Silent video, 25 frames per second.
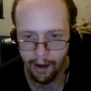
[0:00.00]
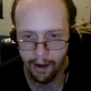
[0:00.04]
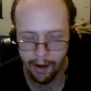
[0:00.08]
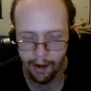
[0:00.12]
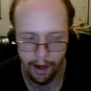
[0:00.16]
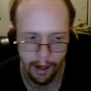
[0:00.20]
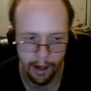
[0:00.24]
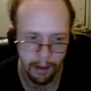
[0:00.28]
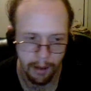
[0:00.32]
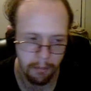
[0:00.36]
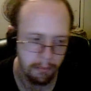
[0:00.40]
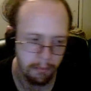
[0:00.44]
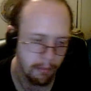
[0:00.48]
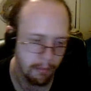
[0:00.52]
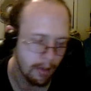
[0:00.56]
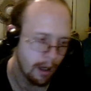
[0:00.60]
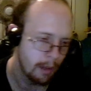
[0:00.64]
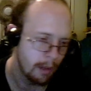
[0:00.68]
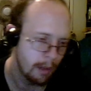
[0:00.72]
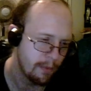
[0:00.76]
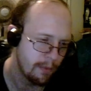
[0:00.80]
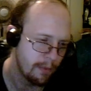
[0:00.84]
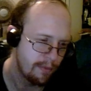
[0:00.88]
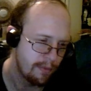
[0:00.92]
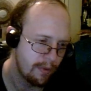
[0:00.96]

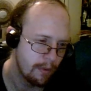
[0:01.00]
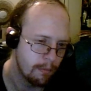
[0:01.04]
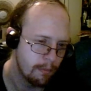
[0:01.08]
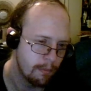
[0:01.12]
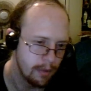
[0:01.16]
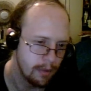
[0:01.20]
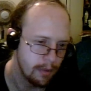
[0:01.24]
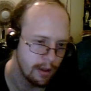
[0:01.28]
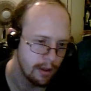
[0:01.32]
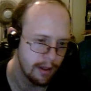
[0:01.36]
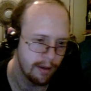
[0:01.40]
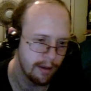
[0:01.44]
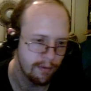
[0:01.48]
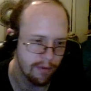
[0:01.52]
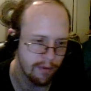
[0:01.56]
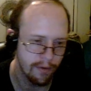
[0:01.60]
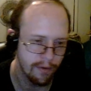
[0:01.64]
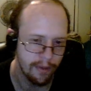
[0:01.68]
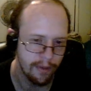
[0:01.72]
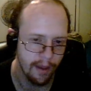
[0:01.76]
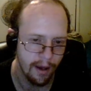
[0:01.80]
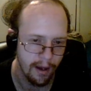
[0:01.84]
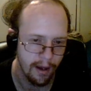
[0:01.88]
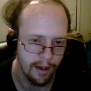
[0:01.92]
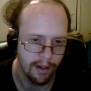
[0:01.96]
I'm a firm
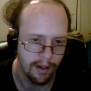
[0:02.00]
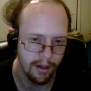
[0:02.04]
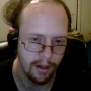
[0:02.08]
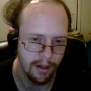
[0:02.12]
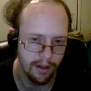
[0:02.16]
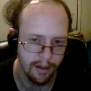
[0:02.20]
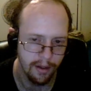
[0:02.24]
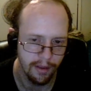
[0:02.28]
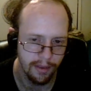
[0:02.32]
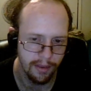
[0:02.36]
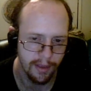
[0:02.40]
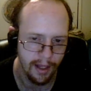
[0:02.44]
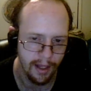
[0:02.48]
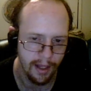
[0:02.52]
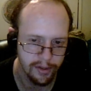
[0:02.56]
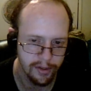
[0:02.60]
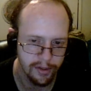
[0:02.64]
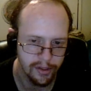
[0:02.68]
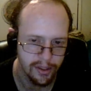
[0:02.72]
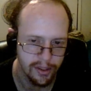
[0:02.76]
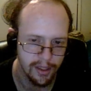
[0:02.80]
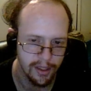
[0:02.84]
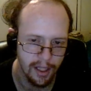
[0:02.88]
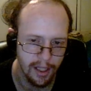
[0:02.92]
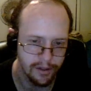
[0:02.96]
believer that
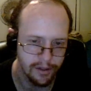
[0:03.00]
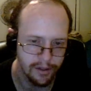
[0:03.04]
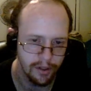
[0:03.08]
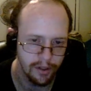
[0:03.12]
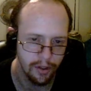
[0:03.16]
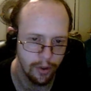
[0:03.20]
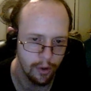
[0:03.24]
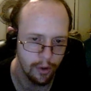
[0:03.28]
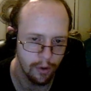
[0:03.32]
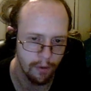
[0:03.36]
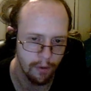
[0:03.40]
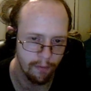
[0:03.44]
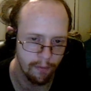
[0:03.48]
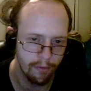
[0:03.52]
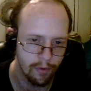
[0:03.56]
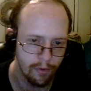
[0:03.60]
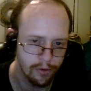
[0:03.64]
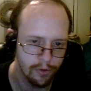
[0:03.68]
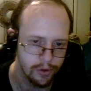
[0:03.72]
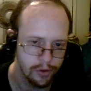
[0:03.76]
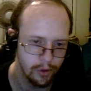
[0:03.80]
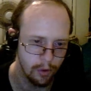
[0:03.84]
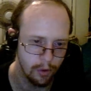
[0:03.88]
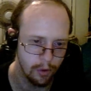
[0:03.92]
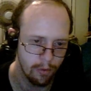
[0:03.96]
that's a
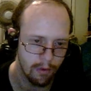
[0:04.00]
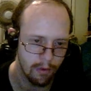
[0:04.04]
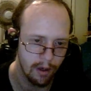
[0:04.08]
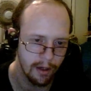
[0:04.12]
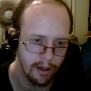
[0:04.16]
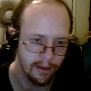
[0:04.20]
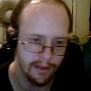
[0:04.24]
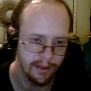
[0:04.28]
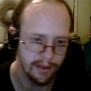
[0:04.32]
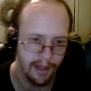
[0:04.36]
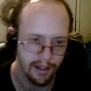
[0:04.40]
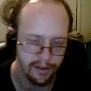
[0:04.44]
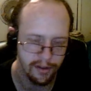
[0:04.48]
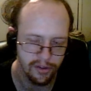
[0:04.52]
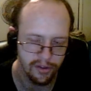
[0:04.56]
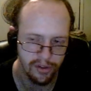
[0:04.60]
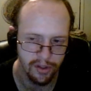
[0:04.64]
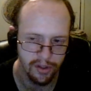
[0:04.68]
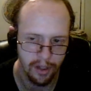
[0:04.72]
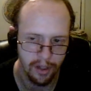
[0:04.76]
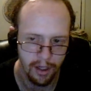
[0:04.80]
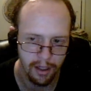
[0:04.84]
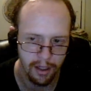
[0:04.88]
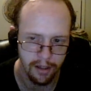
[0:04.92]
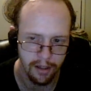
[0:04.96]
universal right.
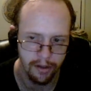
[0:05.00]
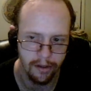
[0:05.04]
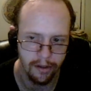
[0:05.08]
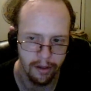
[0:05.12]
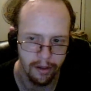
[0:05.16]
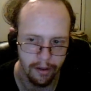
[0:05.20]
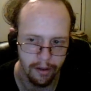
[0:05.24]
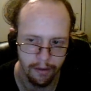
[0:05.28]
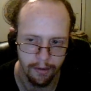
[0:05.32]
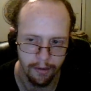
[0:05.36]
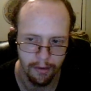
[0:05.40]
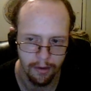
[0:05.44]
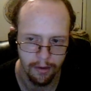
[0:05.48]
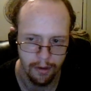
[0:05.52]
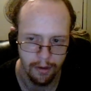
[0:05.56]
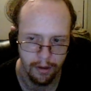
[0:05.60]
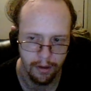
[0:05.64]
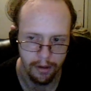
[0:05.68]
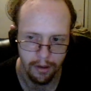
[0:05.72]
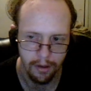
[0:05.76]
That's not a